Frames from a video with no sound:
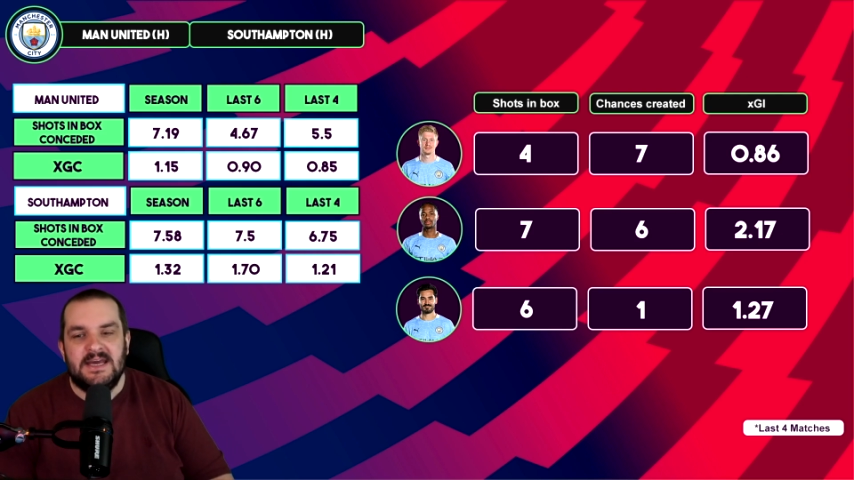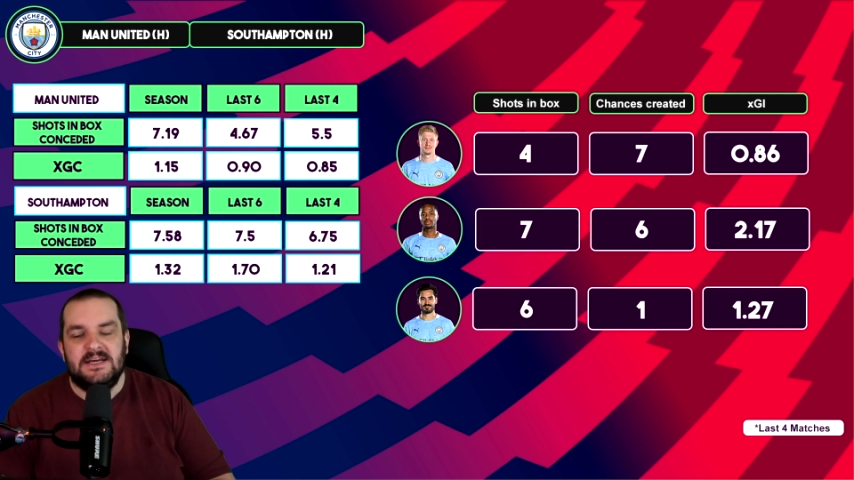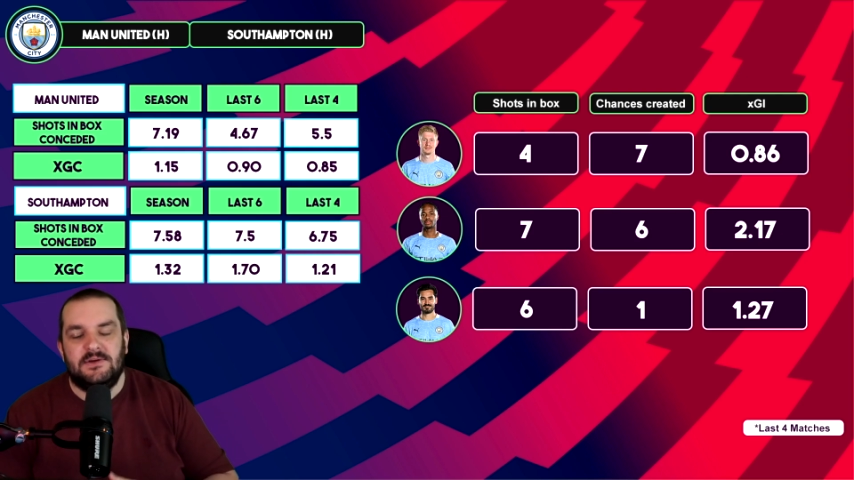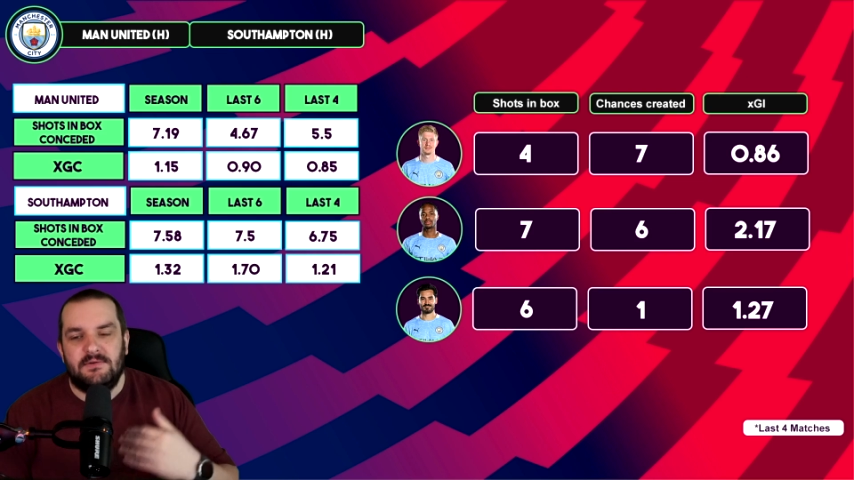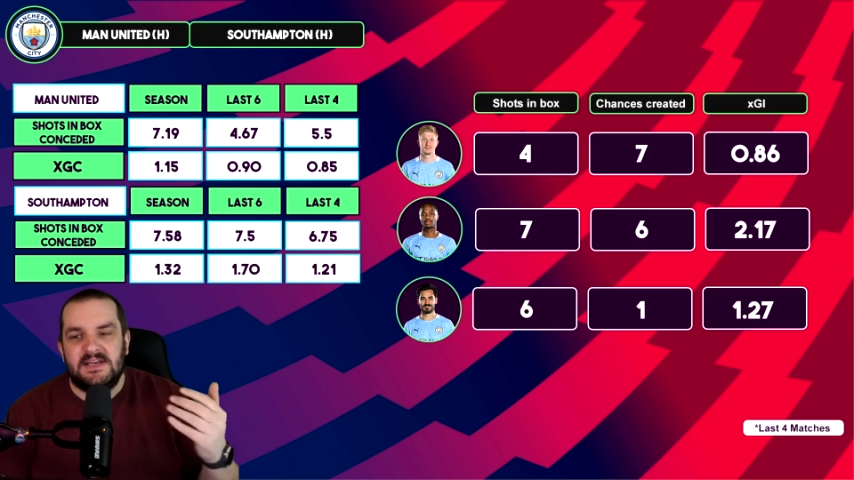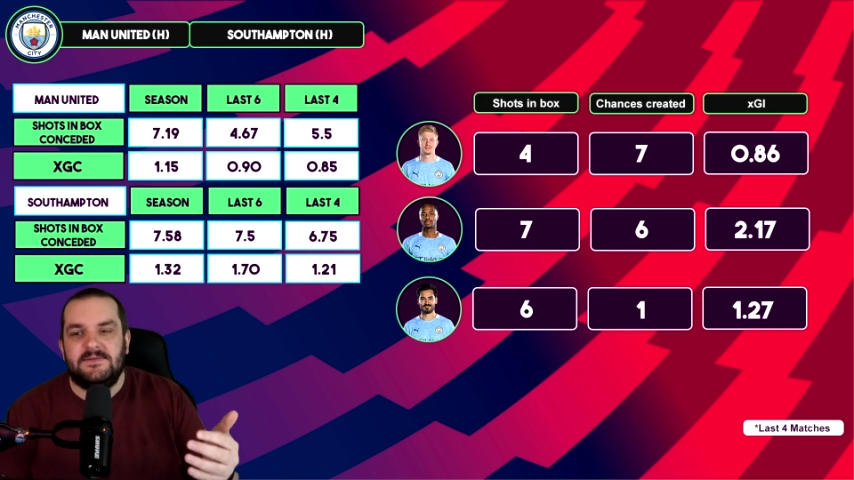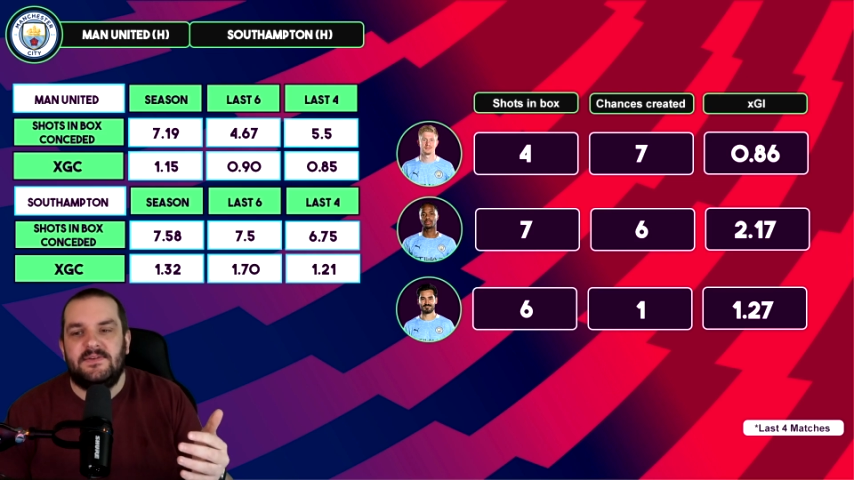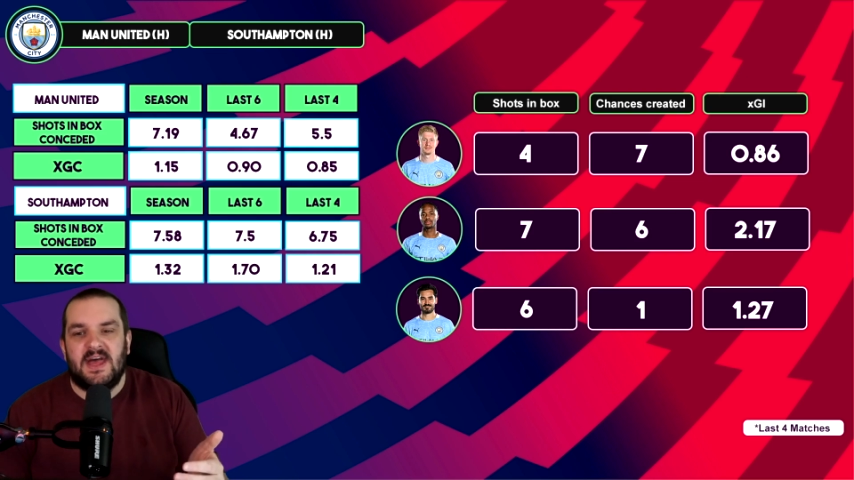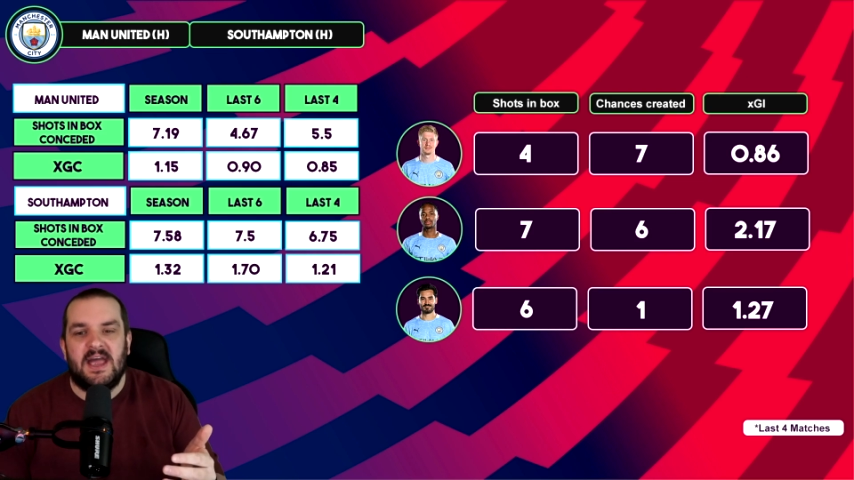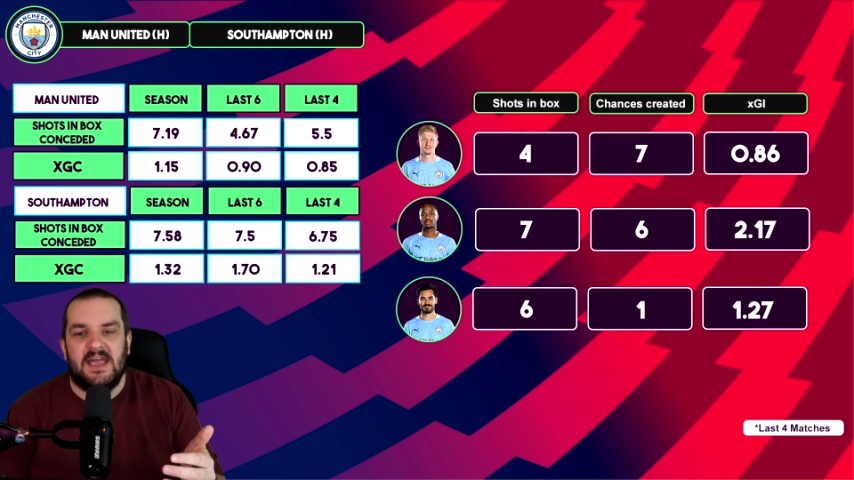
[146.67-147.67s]
The reason for
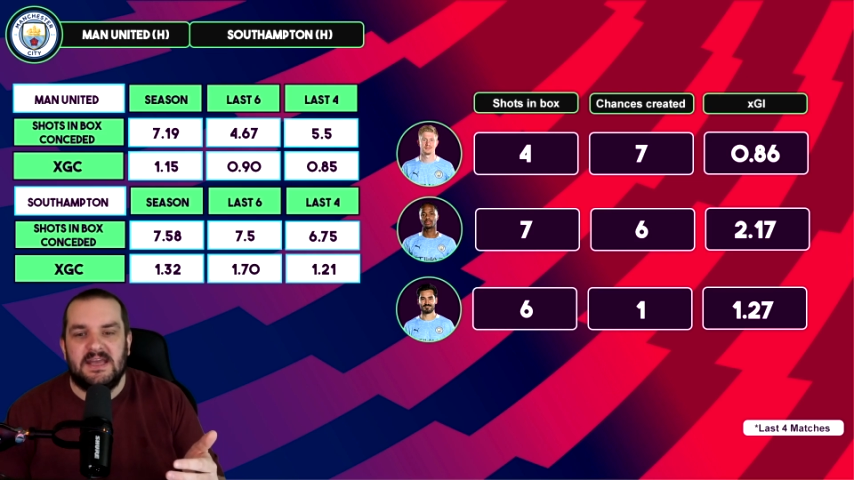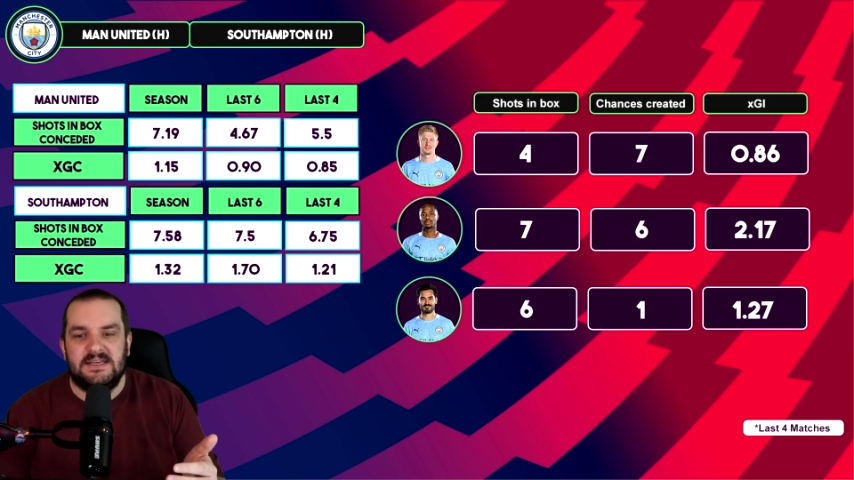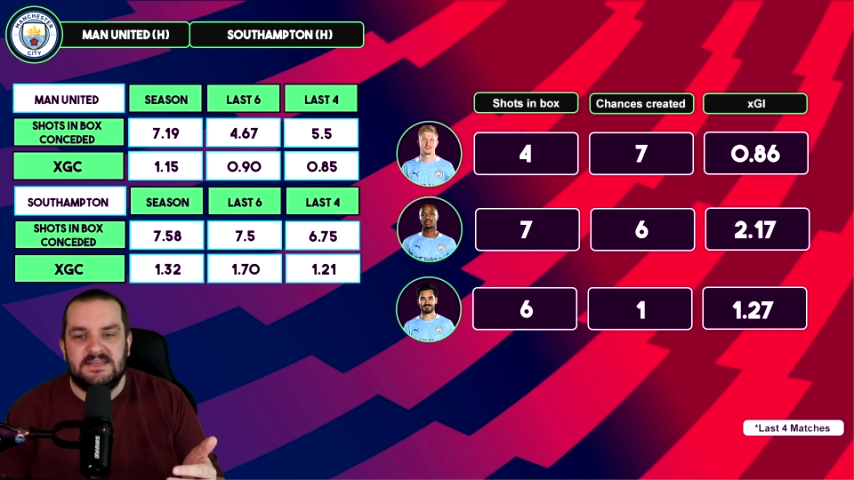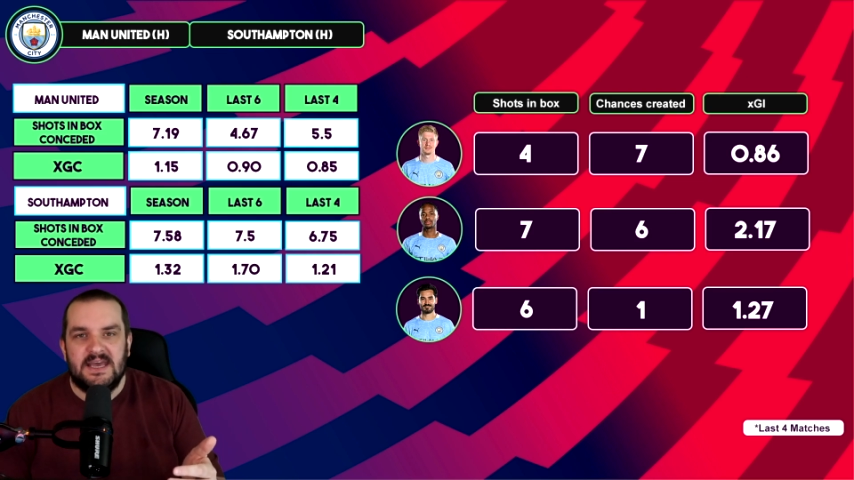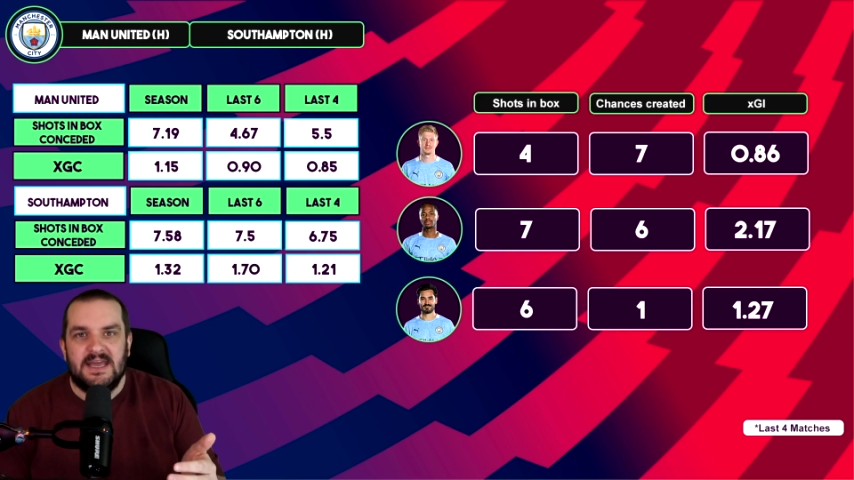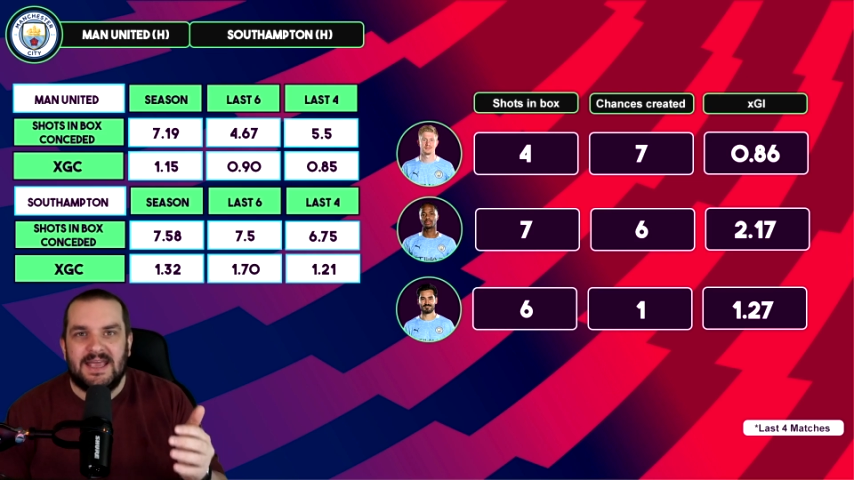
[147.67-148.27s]
that is,